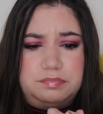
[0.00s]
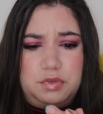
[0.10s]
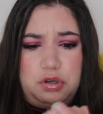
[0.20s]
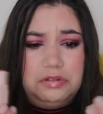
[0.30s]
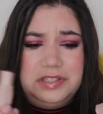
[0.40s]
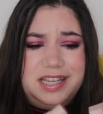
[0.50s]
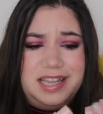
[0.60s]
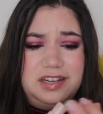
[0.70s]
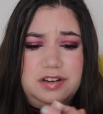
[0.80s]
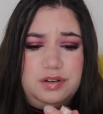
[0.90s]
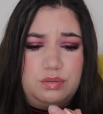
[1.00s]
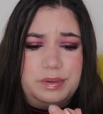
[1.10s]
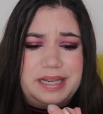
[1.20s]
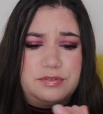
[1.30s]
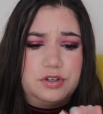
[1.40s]
container or
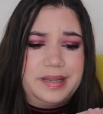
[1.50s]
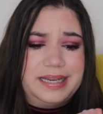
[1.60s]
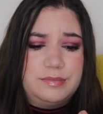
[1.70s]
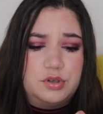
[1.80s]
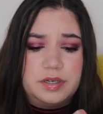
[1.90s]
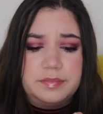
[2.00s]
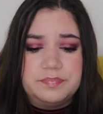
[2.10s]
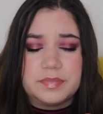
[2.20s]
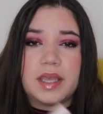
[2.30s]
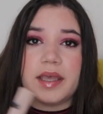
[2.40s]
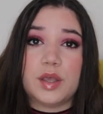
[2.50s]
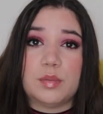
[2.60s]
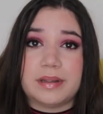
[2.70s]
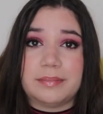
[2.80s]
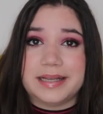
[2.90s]
whatever anymore. I
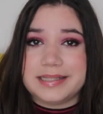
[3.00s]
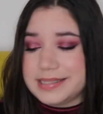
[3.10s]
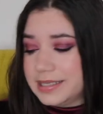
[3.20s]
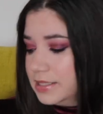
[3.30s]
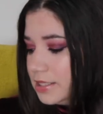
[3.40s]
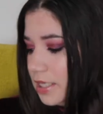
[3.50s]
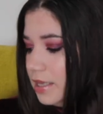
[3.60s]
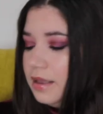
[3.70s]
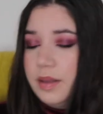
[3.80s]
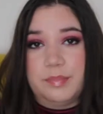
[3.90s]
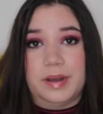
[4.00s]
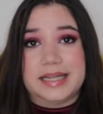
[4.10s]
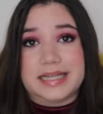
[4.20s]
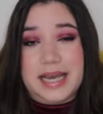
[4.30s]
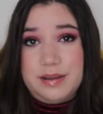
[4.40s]
hope that makes sense.
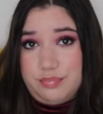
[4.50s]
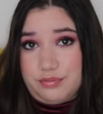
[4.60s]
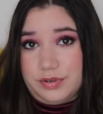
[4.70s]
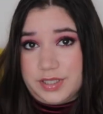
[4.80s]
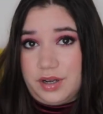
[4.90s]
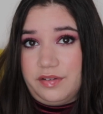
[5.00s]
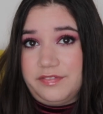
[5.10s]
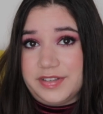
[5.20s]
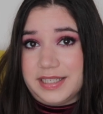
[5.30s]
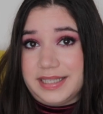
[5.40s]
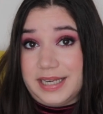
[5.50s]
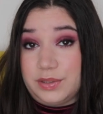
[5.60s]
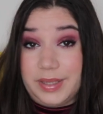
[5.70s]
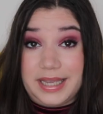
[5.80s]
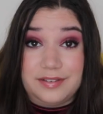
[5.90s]
But I'm pretty confident
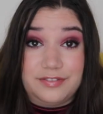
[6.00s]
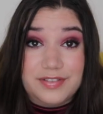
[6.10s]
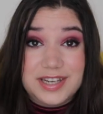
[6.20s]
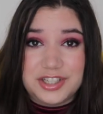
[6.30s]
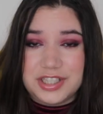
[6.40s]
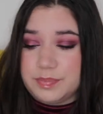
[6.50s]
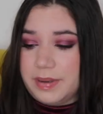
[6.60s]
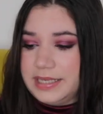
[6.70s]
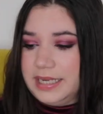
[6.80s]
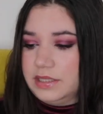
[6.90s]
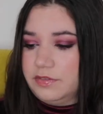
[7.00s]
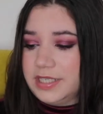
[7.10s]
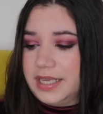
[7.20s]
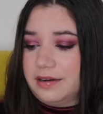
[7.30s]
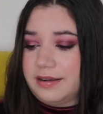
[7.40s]
that we can finish this by the end of
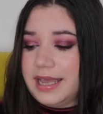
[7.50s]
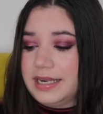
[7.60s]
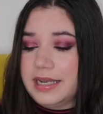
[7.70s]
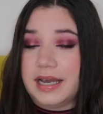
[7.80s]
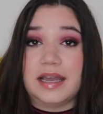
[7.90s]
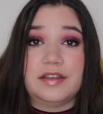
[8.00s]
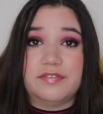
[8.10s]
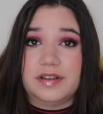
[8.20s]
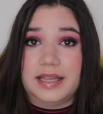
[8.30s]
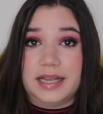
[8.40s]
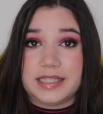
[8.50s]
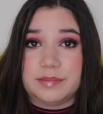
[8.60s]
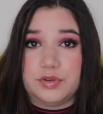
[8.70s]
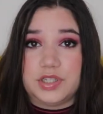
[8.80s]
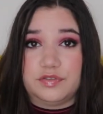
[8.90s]
the year, and I feel like it's a
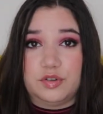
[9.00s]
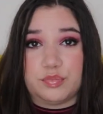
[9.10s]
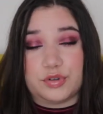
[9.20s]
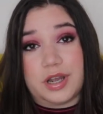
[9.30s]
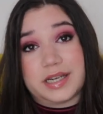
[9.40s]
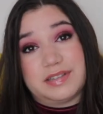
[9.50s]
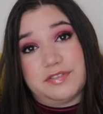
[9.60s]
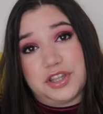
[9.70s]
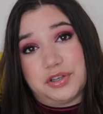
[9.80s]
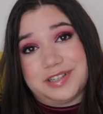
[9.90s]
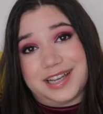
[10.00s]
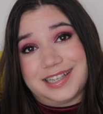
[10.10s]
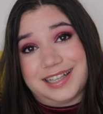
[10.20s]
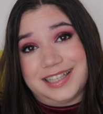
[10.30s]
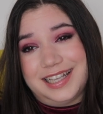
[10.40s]
beautiful product, even though
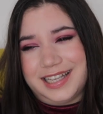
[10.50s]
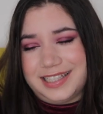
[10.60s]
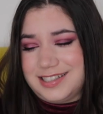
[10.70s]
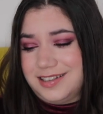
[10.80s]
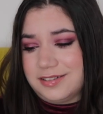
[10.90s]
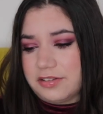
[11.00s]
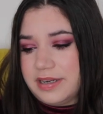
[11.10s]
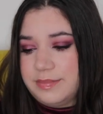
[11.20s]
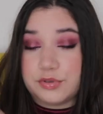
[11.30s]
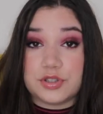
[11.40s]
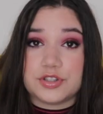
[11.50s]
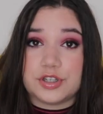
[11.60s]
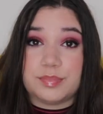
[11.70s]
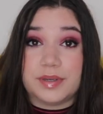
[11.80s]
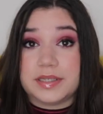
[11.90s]
technically it's not a cream
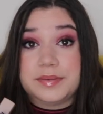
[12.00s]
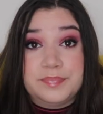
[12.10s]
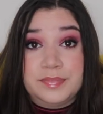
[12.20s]
bronzer, but